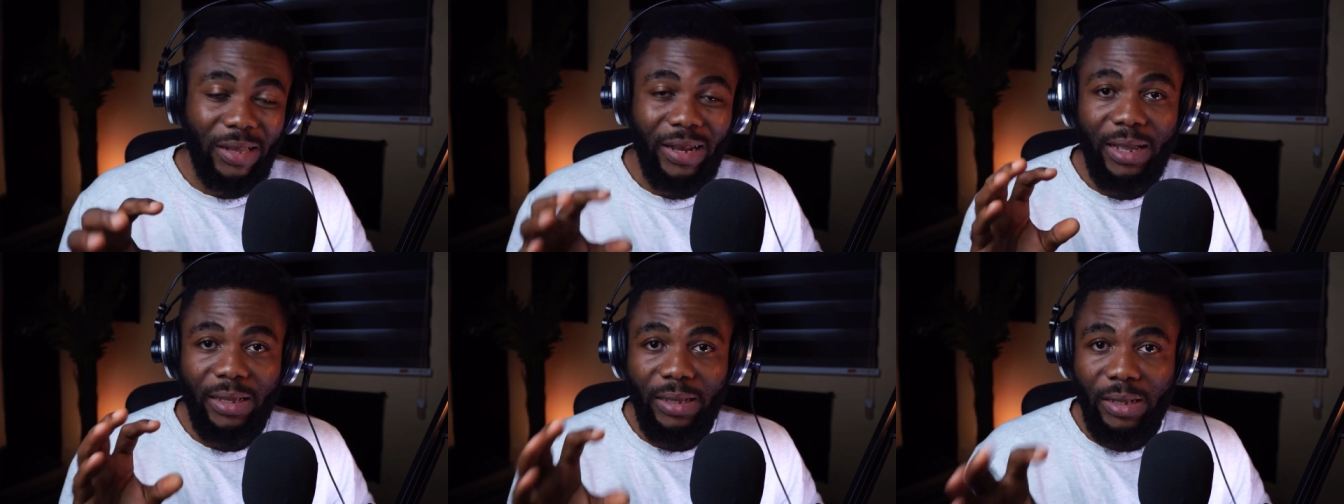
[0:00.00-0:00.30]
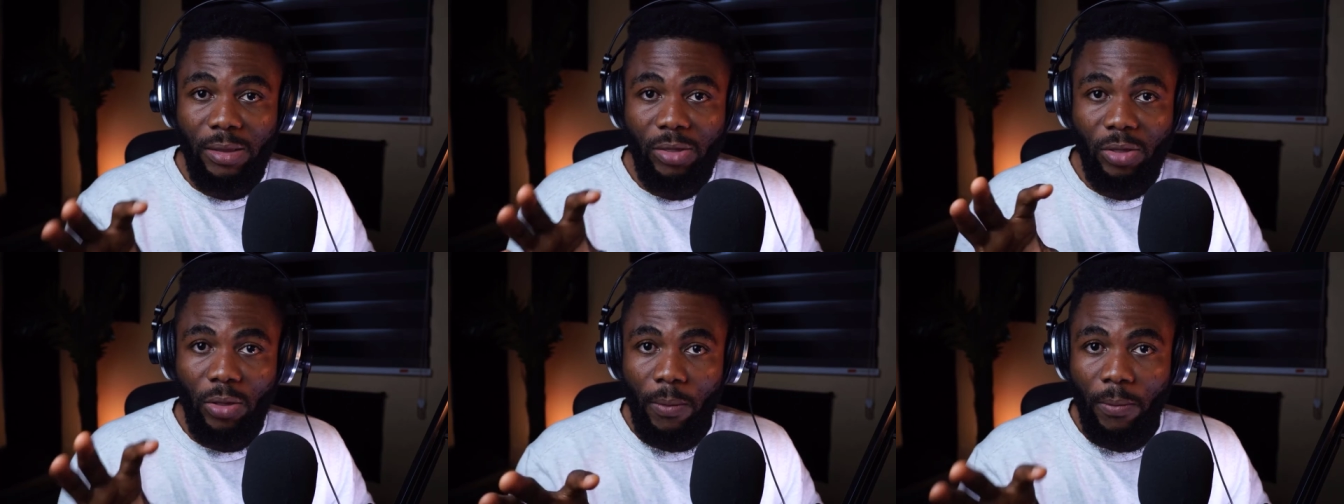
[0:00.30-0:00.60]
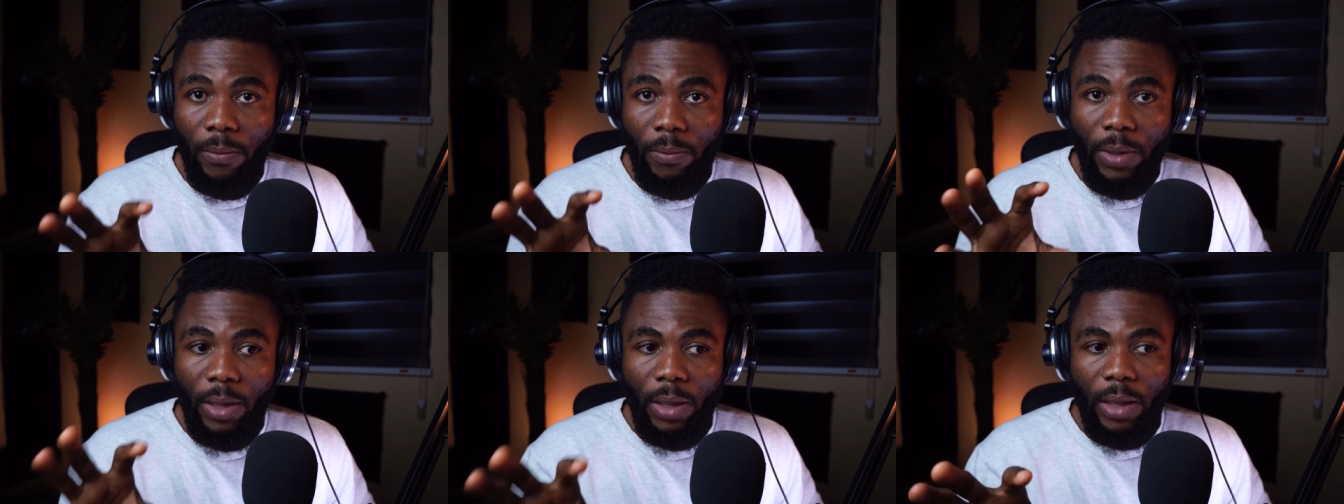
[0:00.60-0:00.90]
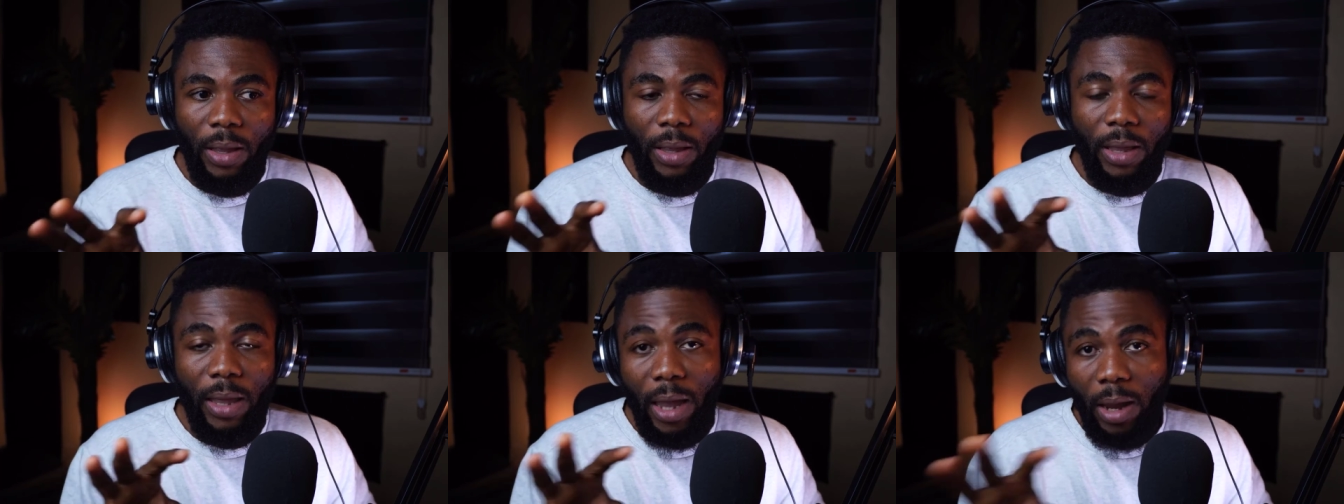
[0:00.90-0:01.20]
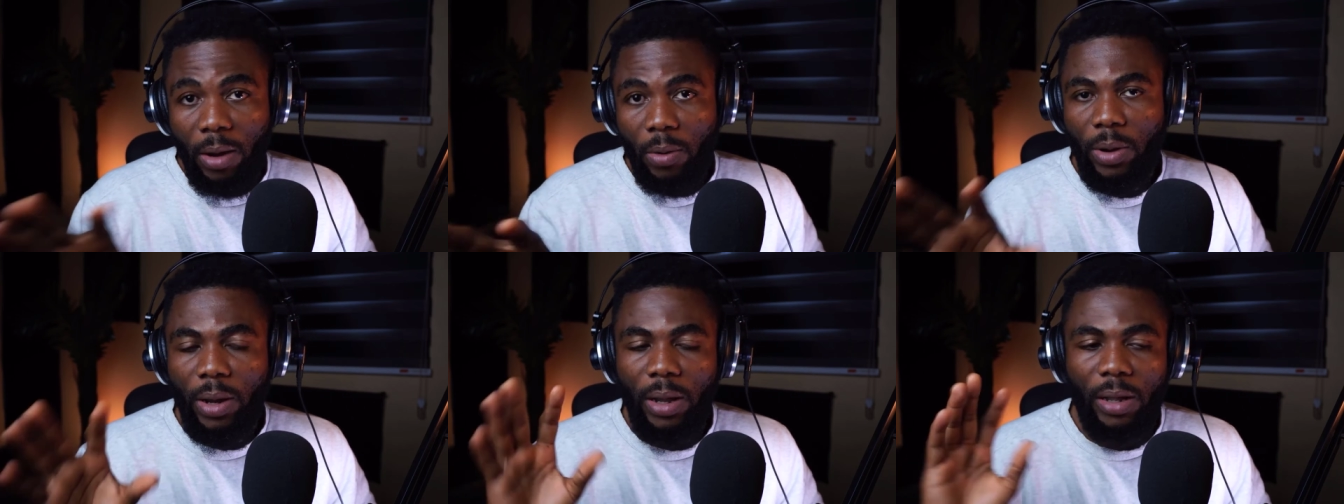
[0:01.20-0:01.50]
they selected some
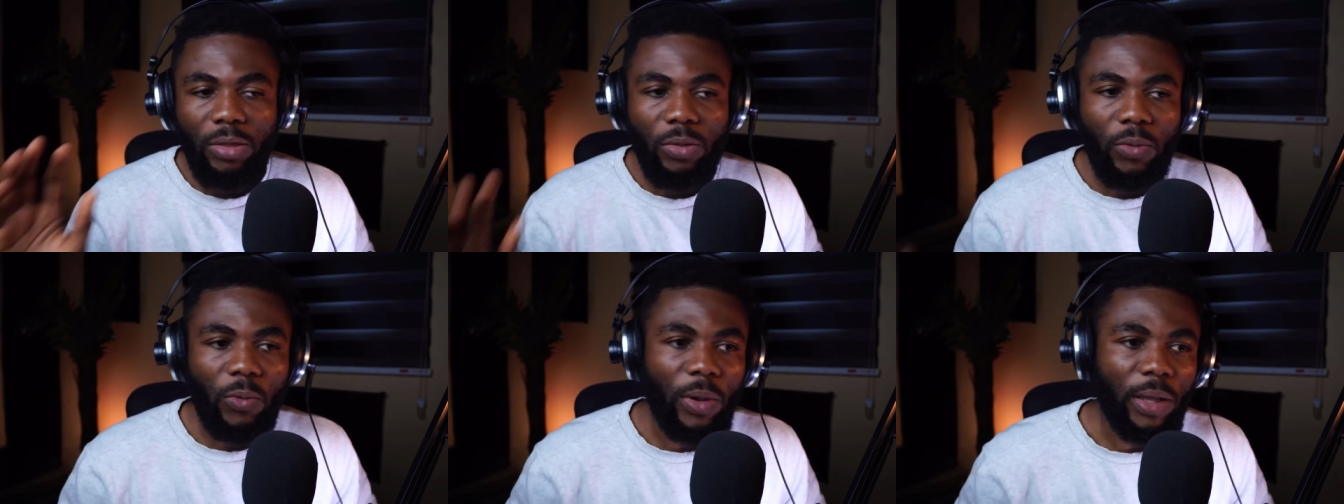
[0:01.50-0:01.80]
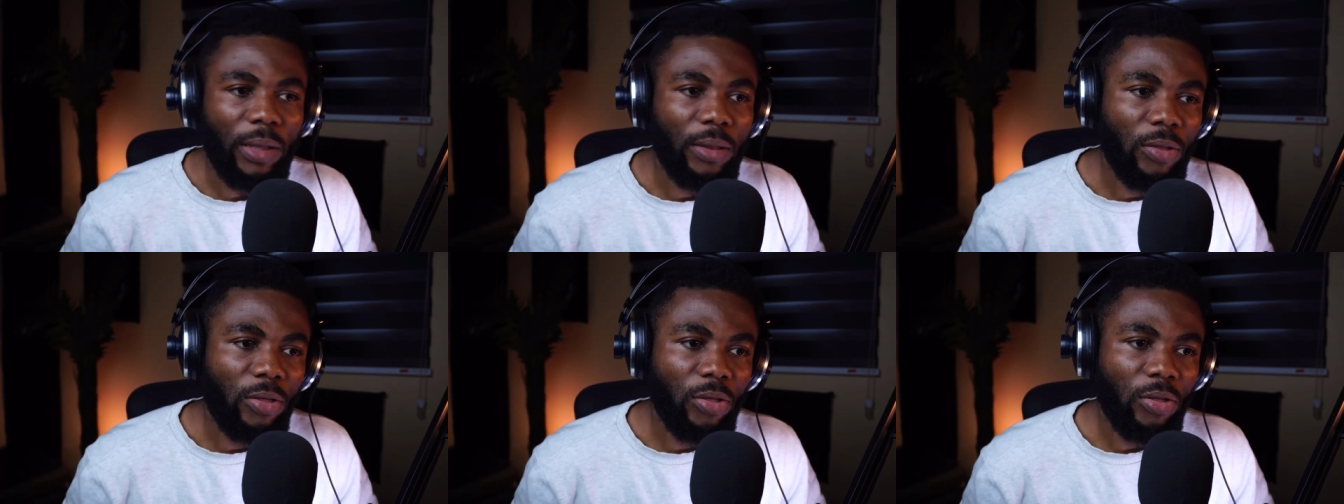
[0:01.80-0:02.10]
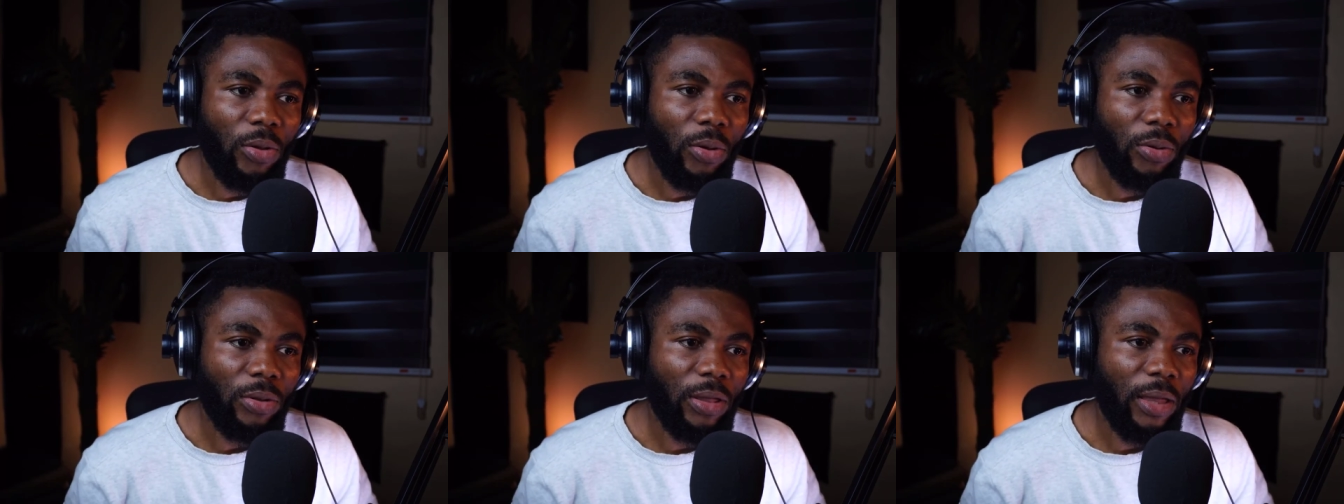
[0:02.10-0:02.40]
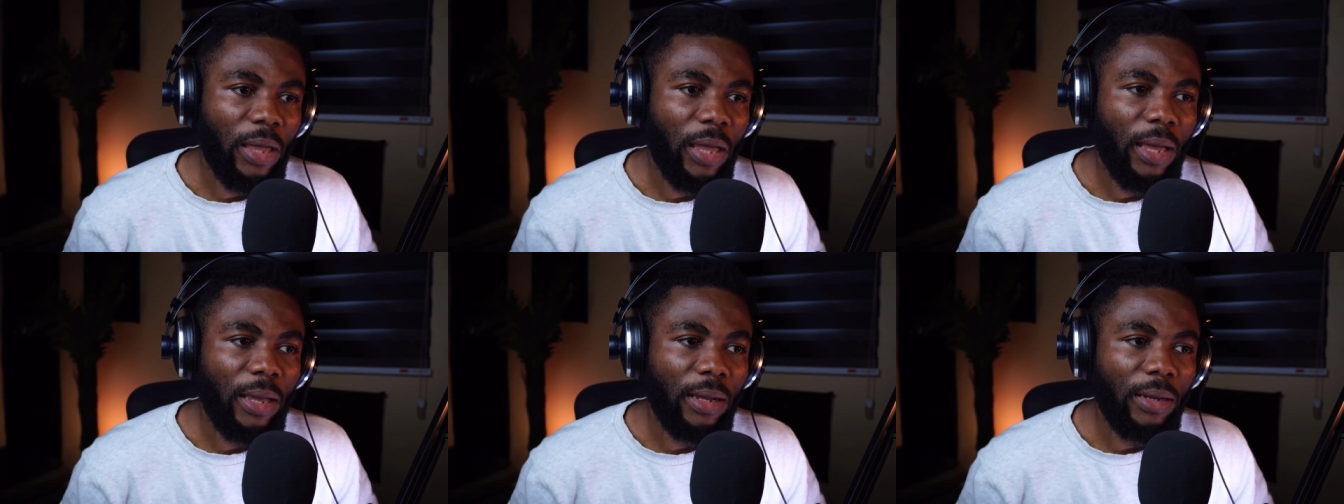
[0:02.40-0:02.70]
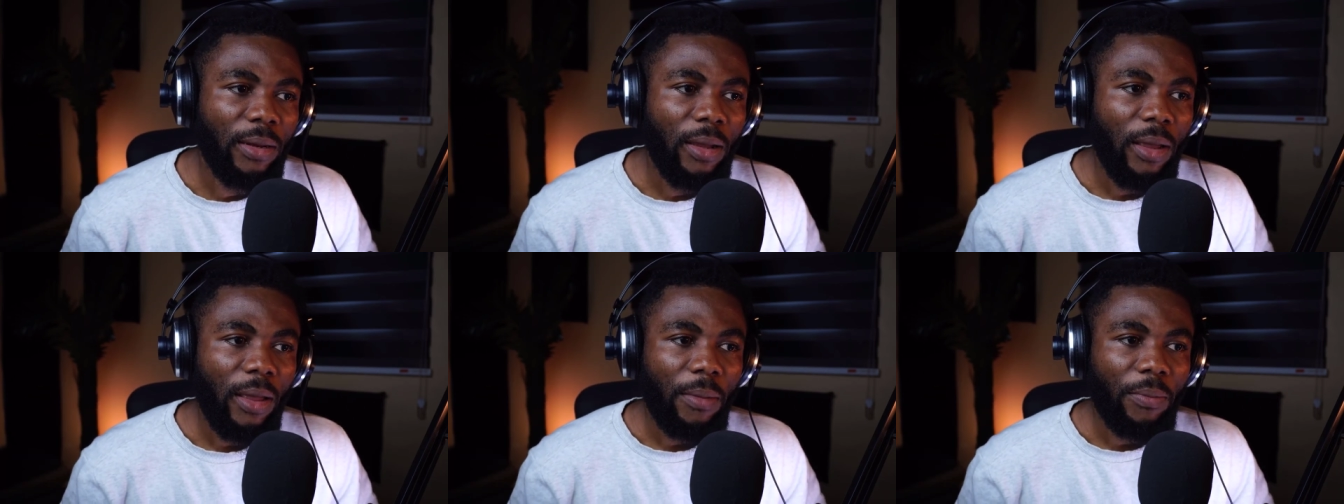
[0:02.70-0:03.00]
areas where the songs
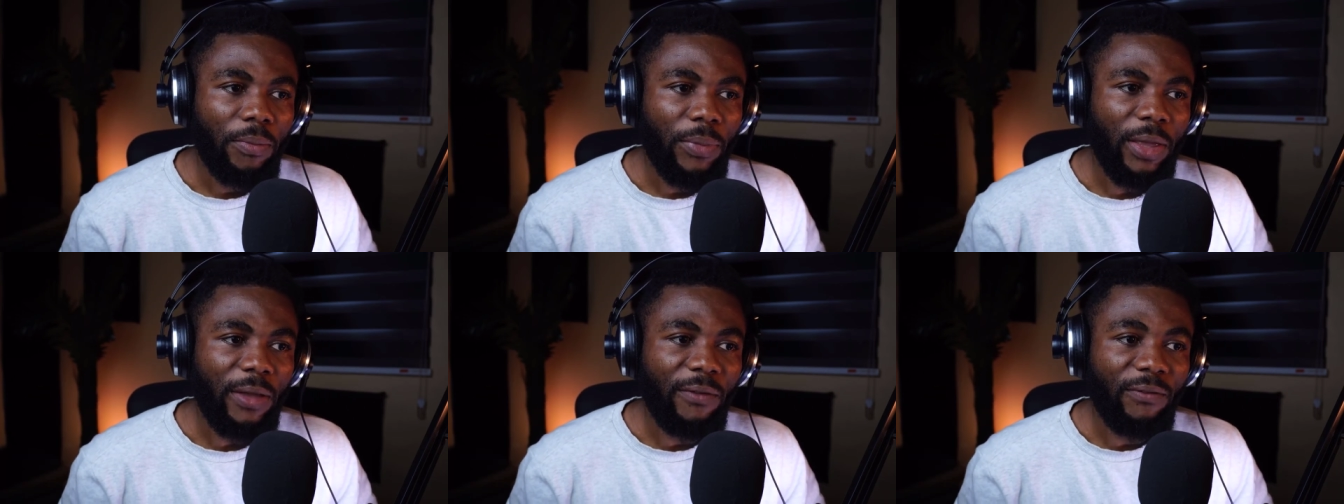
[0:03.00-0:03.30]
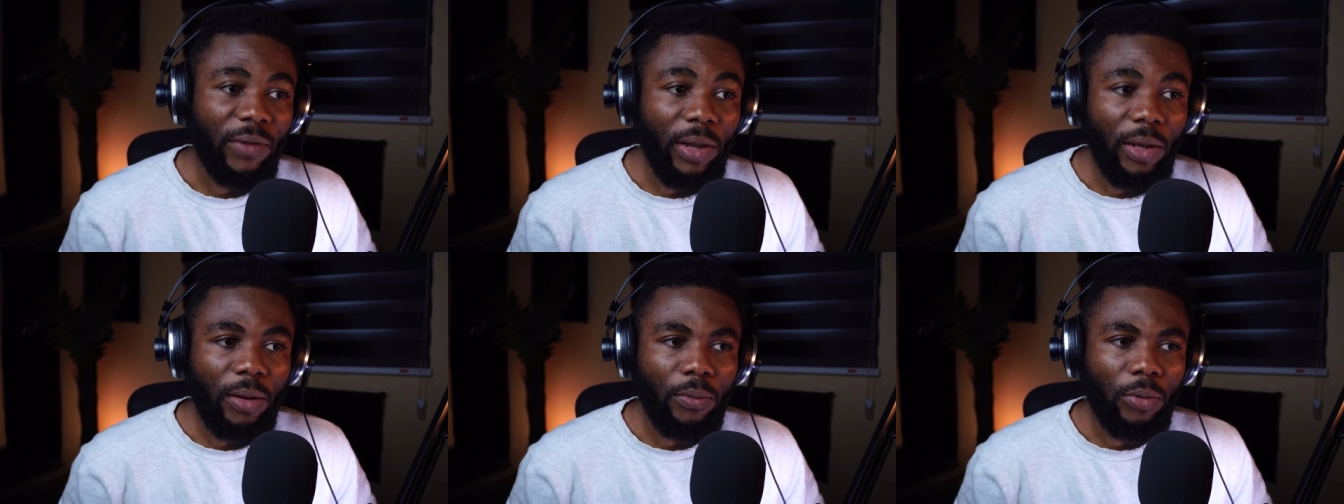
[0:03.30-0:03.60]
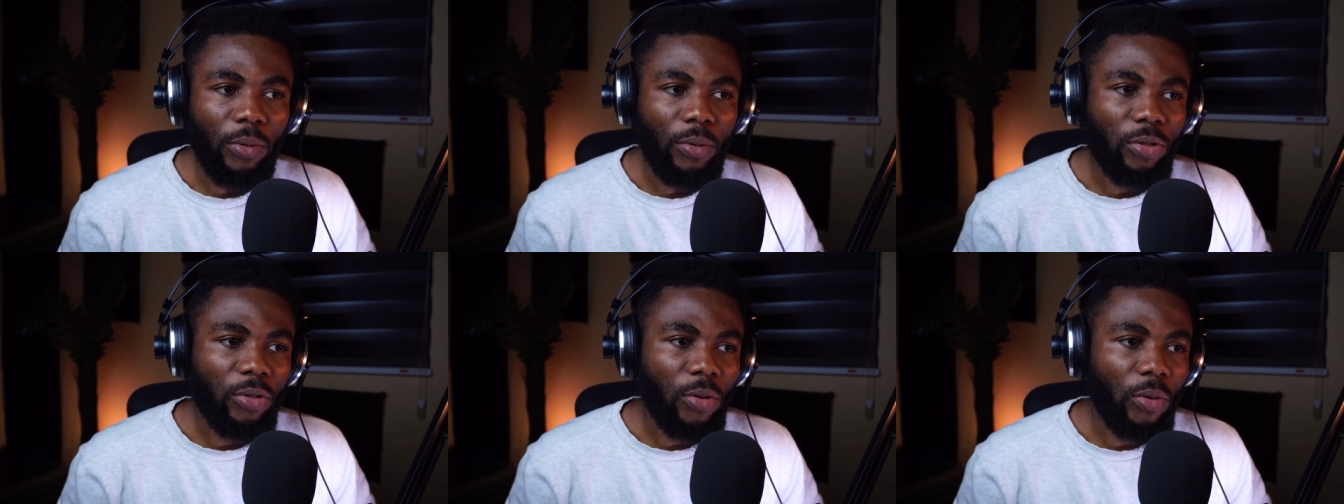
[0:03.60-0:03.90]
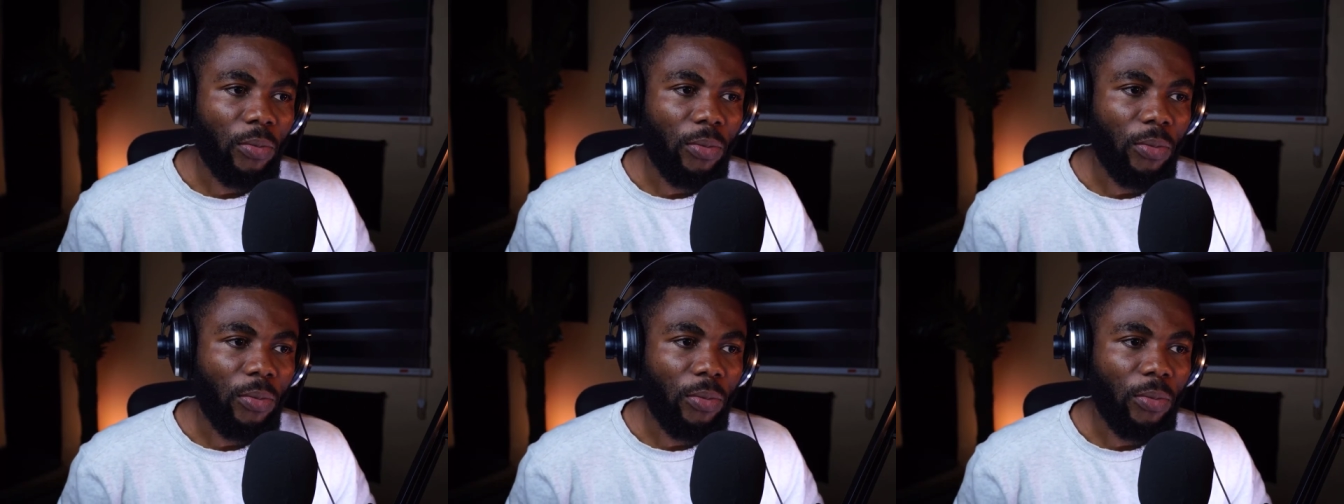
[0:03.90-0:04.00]
can be available.